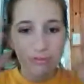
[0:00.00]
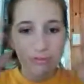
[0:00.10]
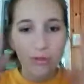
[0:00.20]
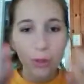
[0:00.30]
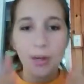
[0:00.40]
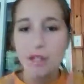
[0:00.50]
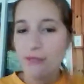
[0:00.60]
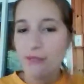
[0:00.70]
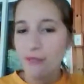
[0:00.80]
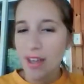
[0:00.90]
do much
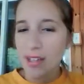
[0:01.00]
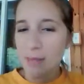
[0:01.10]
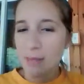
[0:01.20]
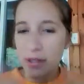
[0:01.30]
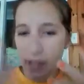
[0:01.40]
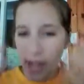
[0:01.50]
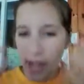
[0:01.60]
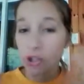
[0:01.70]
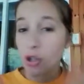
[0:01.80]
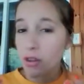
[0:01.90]
face, but today I'll
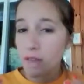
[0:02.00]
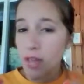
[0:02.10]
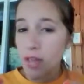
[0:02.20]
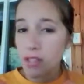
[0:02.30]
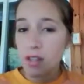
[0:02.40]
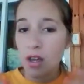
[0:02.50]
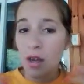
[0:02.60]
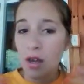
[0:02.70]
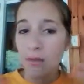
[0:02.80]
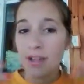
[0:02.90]
show you the face
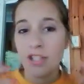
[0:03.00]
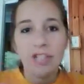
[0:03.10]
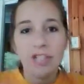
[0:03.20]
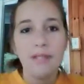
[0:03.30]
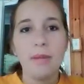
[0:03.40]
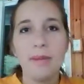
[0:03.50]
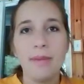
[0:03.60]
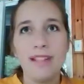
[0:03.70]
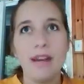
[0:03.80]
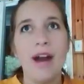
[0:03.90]
just simply because I
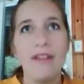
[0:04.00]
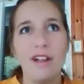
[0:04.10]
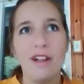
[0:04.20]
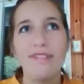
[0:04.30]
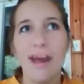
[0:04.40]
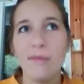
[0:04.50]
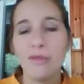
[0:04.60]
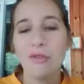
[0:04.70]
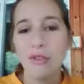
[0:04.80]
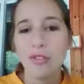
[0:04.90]
don't have a lot of time
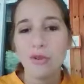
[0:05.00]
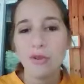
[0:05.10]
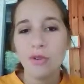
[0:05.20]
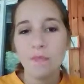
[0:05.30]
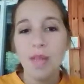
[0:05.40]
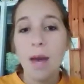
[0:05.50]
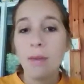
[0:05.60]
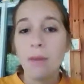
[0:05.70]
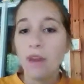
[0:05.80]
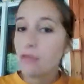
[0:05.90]
before school. But
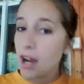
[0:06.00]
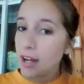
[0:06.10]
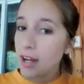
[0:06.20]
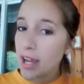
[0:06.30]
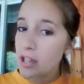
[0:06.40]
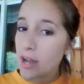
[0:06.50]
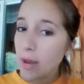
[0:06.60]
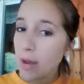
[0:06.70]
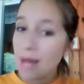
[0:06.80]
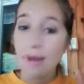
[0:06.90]
on the rare occasion I
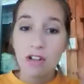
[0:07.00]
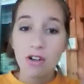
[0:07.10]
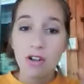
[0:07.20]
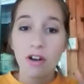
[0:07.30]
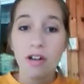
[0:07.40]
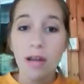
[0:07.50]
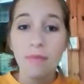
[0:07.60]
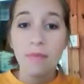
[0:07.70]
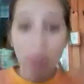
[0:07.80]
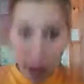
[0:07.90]
wake up extra early,
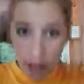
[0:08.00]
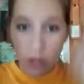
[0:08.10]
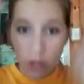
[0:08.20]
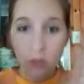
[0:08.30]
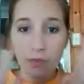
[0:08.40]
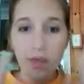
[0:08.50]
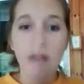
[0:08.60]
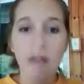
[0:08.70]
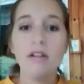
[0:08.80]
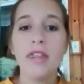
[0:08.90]
I do
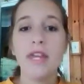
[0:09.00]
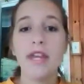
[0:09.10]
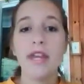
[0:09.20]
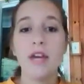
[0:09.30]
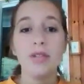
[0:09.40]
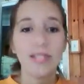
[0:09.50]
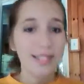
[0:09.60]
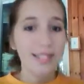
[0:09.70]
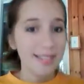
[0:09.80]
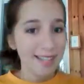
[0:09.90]
everything that you'll see
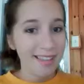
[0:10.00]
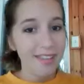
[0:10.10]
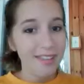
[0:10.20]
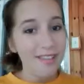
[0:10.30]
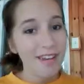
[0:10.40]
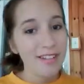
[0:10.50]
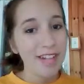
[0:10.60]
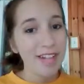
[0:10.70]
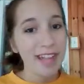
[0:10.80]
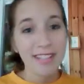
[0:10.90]
in this video
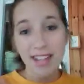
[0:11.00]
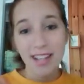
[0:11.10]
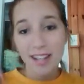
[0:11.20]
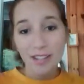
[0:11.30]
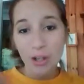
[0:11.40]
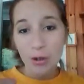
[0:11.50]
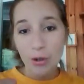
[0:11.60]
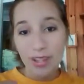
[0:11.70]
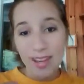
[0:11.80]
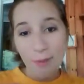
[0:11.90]
today. So
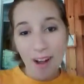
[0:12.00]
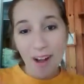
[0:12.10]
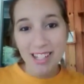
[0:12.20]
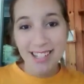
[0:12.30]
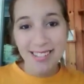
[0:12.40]
keep watching.